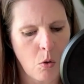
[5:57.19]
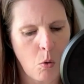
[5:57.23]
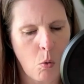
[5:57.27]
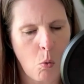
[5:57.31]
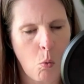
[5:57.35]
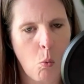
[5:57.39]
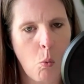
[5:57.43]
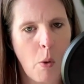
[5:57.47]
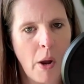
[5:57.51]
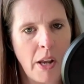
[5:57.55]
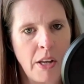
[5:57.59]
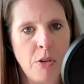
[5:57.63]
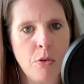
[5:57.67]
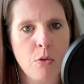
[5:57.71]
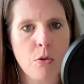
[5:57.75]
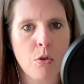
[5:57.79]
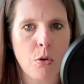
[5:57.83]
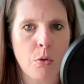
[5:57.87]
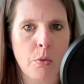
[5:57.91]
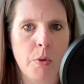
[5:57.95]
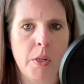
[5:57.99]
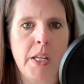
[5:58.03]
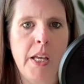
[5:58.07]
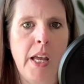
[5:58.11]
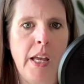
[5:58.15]
When you
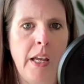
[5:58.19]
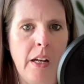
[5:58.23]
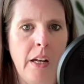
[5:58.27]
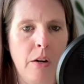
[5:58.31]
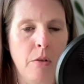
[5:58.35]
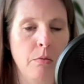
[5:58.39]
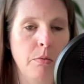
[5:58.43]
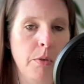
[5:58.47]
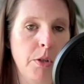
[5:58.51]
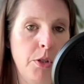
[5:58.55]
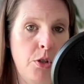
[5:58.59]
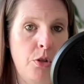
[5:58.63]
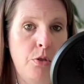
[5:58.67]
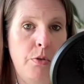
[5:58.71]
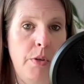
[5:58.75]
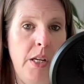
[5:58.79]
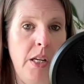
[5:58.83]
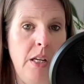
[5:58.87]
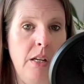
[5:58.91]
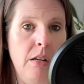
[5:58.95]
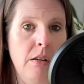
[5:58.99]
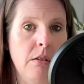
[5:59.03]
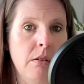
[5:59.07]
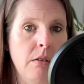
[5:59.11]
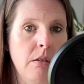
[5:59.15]
create a
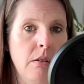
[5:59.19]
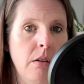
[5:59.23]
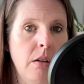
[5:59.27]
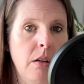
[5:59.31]
retreat,